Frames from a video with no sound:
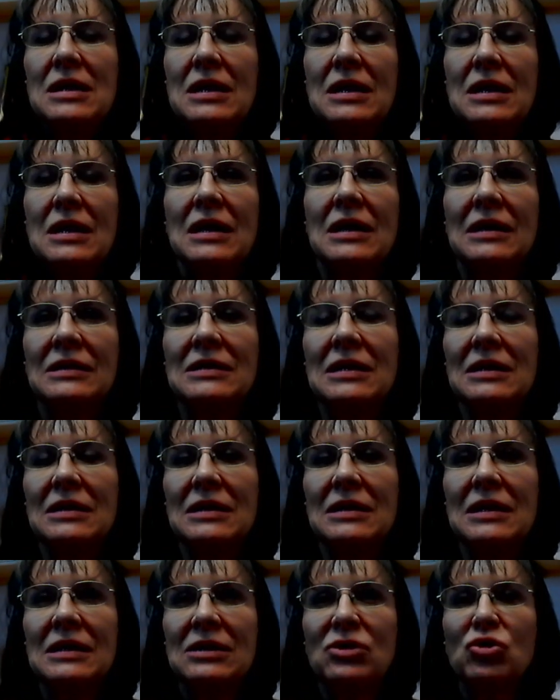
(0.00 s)
it's
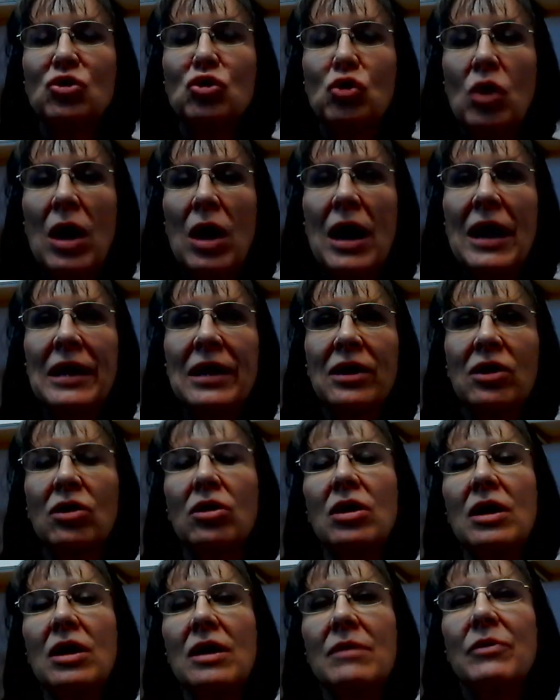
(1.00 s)
dry
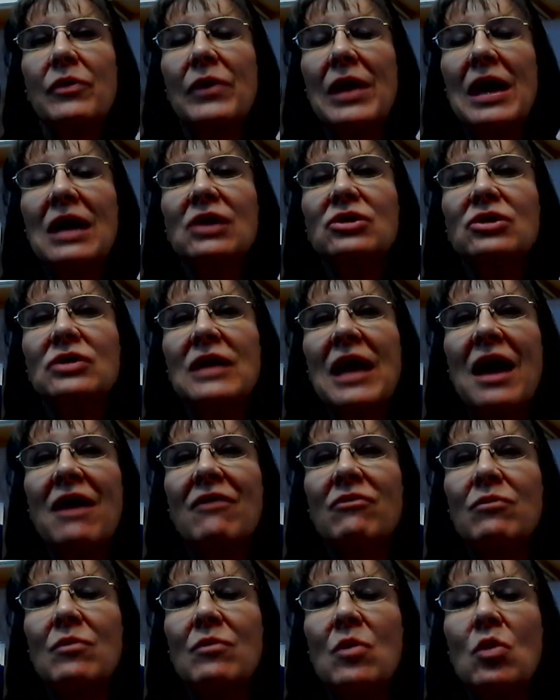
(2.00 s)
here, but we actually
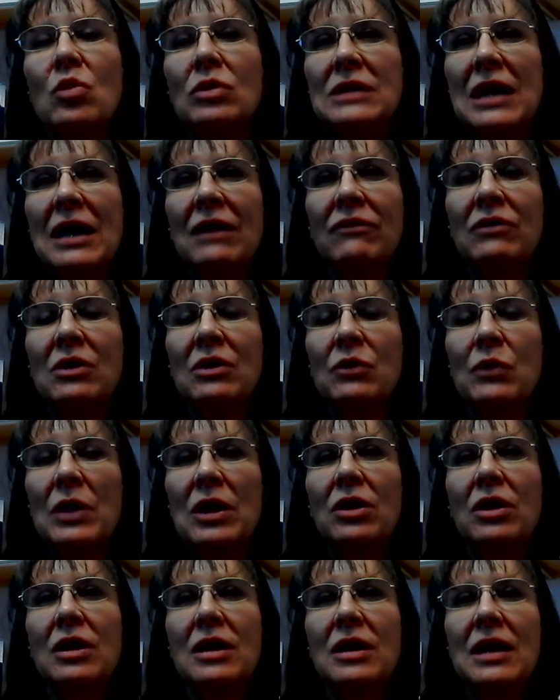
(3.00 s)
have mold
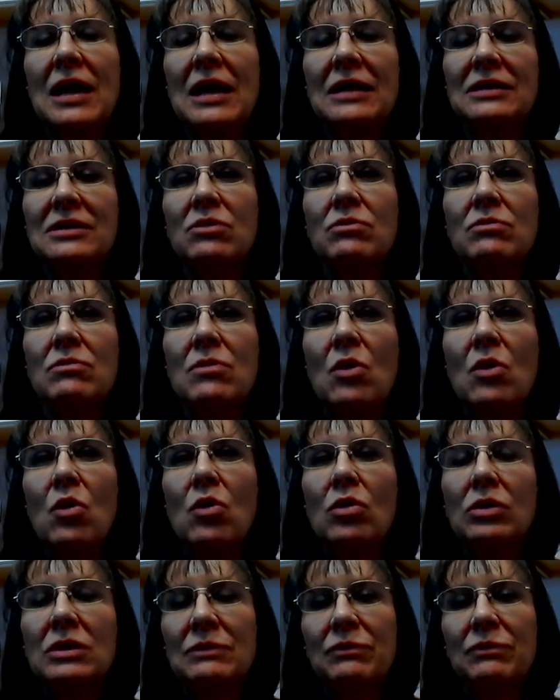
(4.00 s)
everywhere. And so
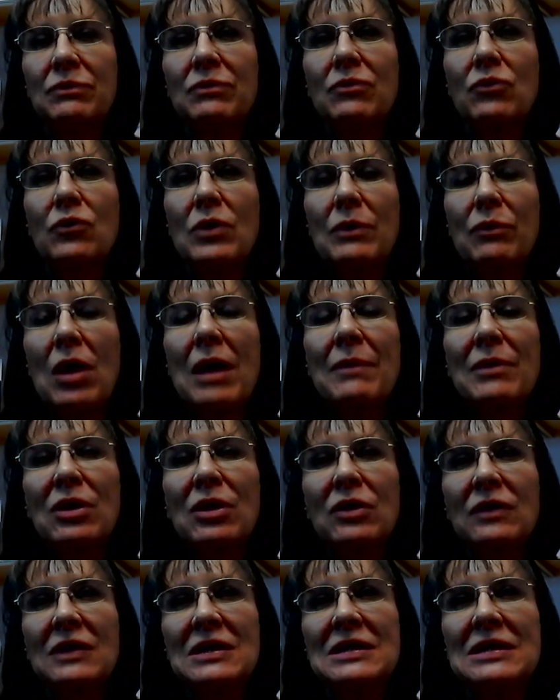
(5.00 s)
mold we
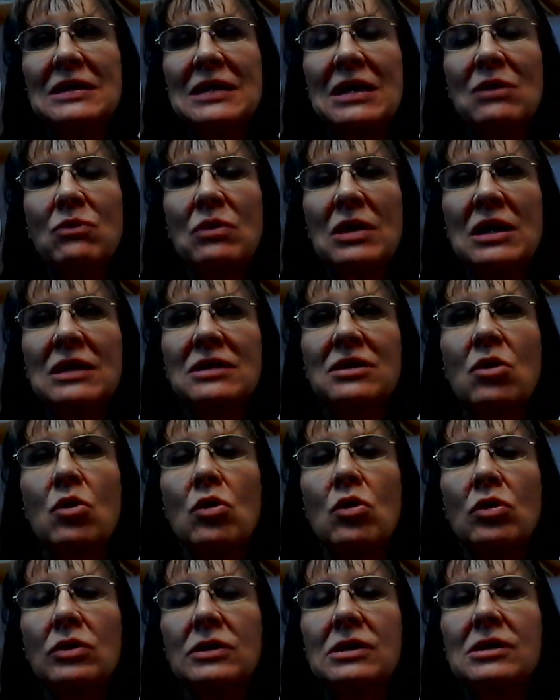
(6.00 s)
primarily see when it's
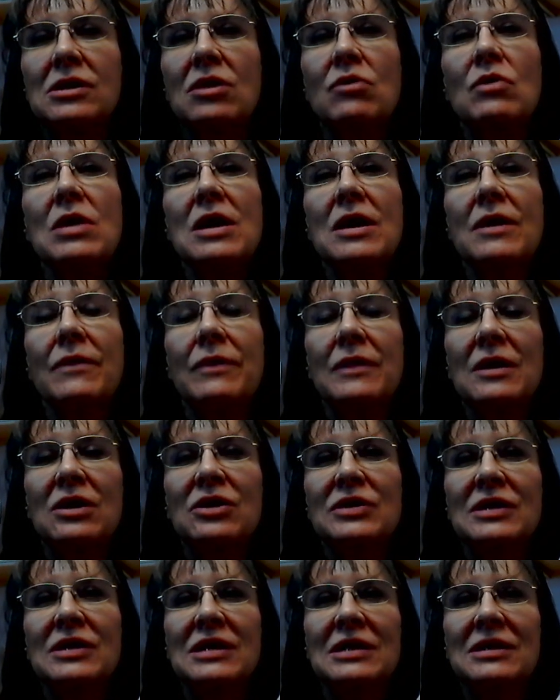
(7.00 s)
cold. So
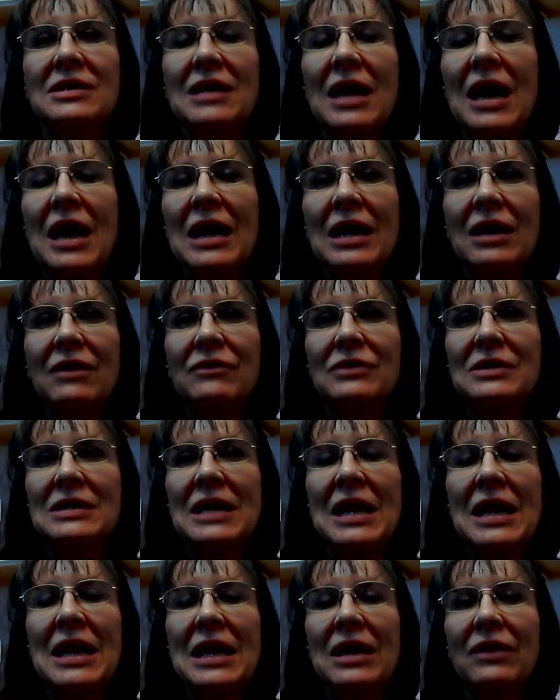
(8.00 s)
there's this kind of
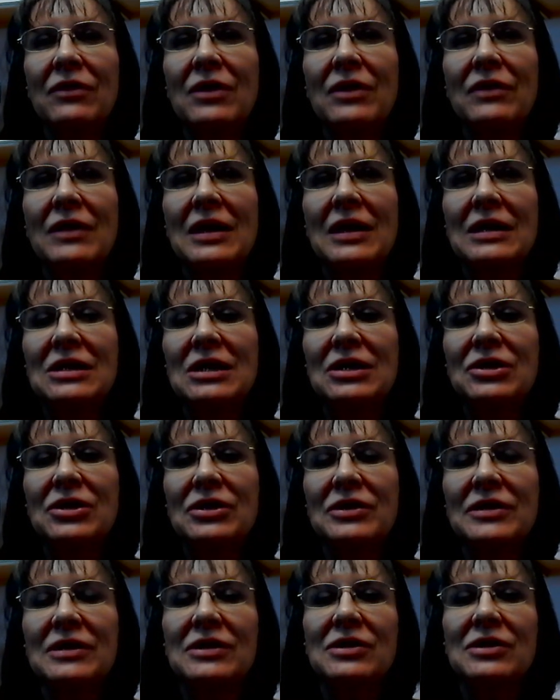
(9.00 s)
saying that they teach
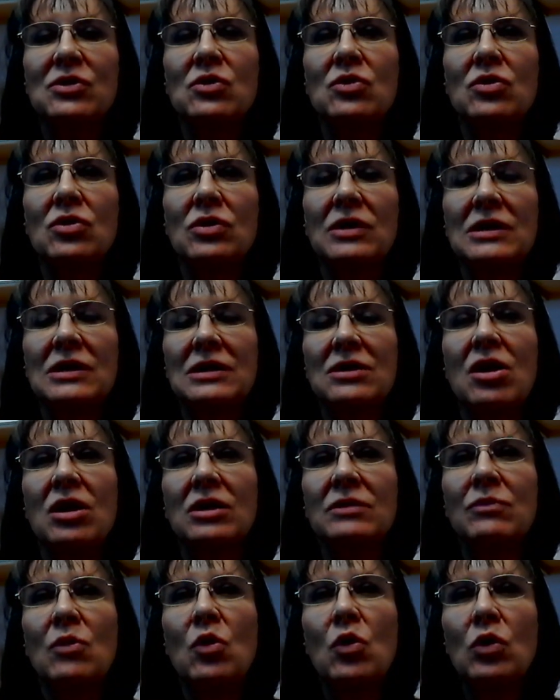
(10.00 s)
us in school. It's
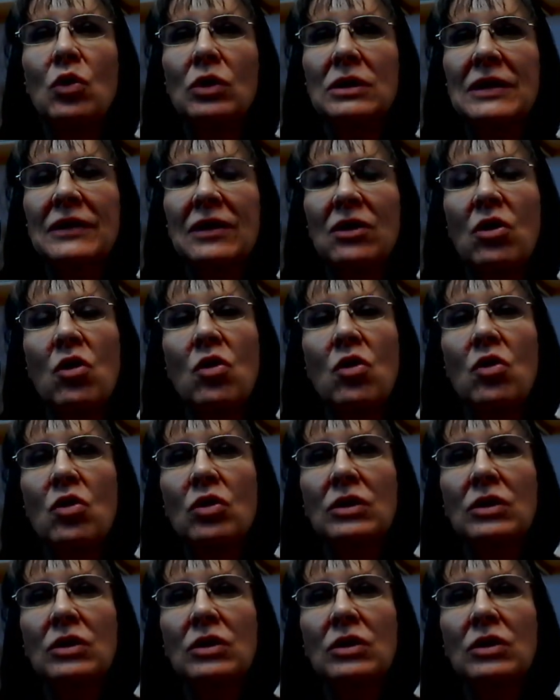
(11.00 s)
called mold in the cold